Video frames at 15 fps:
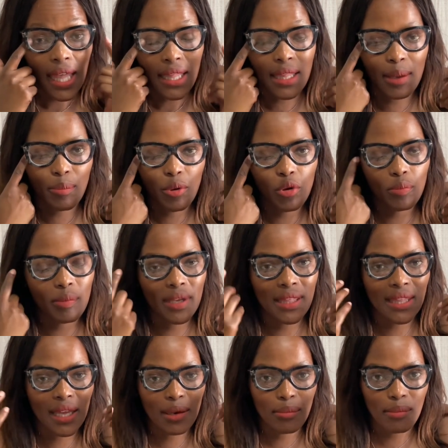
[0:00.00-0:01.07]
they put me in
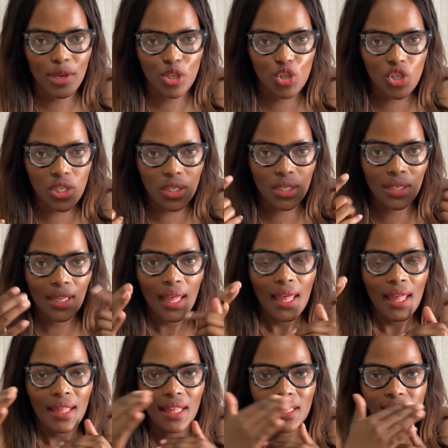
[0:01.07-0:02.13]
that machine
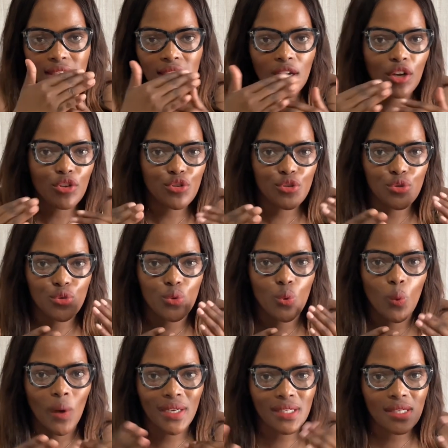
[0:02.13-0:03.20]
that tells you
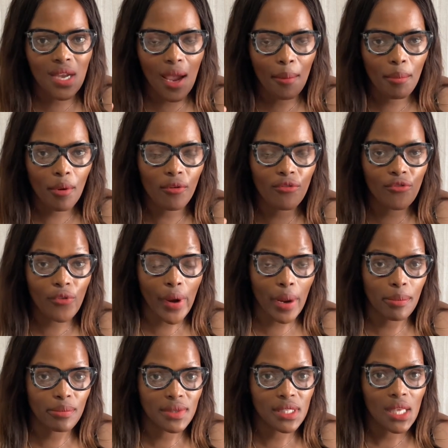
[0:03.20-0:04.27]
what type of
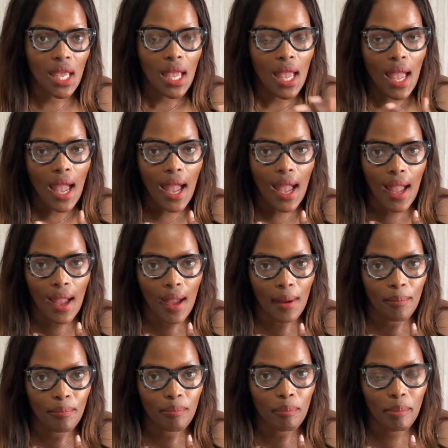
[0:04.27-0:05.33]
frames are um,